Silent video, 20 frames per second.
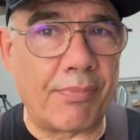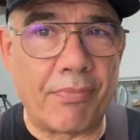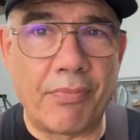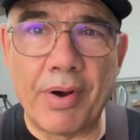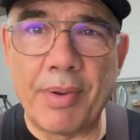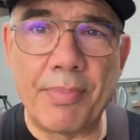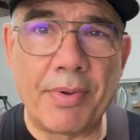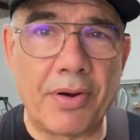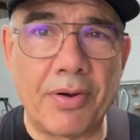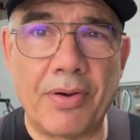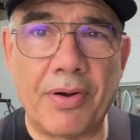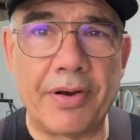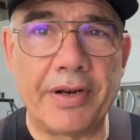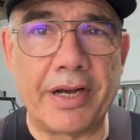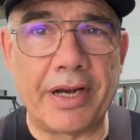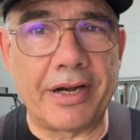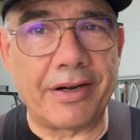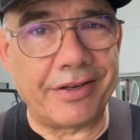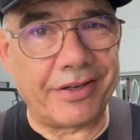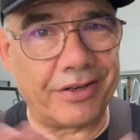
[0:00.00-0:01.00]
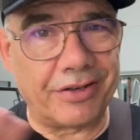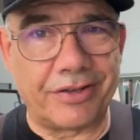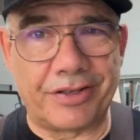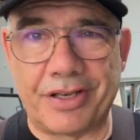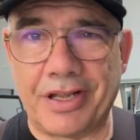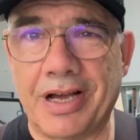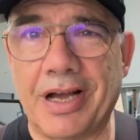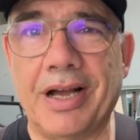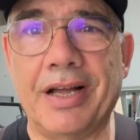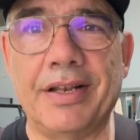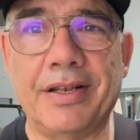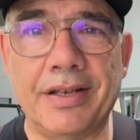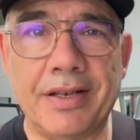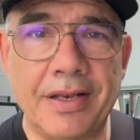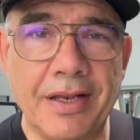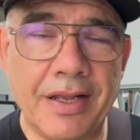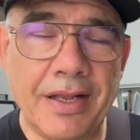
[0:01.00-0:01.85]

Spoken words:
rivet it on there, you're done.